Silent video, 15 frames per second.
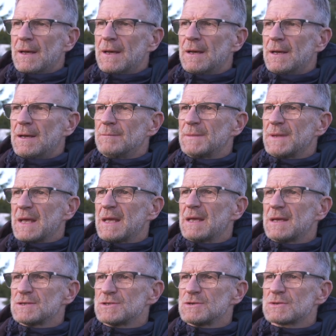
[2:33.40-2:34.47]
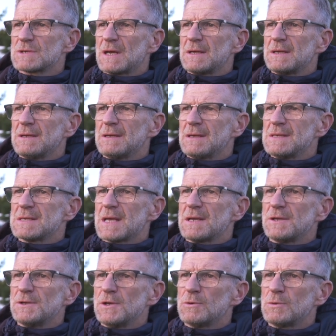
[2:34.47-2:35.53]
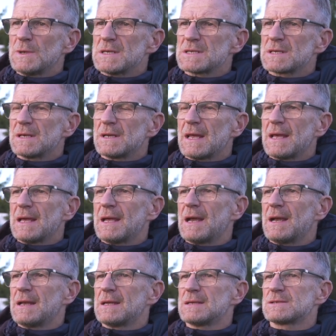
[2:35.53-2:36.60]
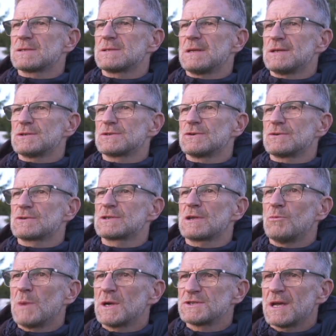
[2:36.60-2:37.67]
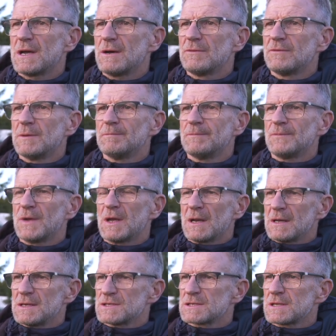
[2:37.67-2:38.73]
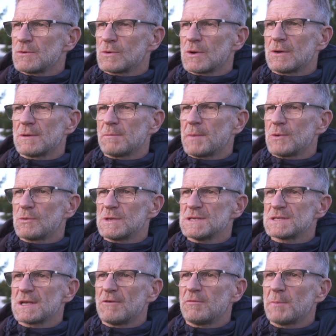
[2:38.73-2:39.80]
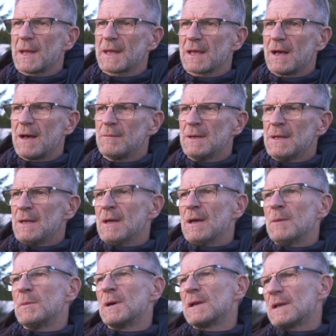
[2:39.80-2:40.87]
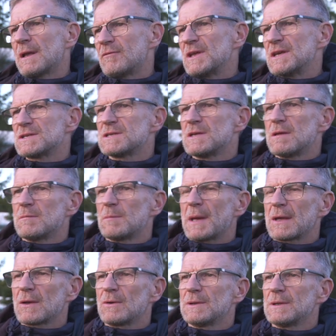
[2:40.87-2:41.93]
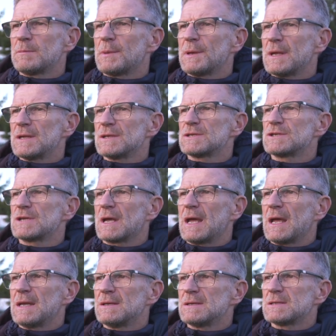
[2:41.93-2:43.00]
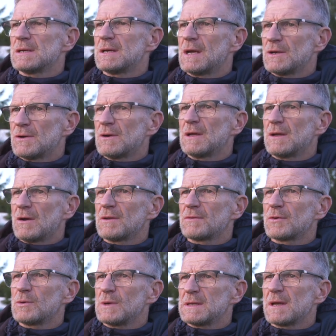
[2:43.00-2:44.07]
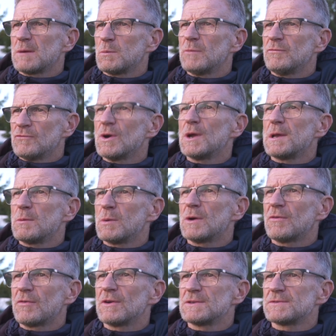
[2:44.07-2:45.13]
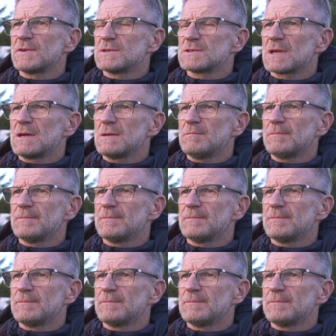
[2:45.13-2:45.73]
Um, yeah, as you say, he's had an illness and uh, and it's it's took so much out of him. You know, he's still got to bulk himself back up, but lovely to see him back on the pitch. And uh, and I, I thought he'd done really well for his first game.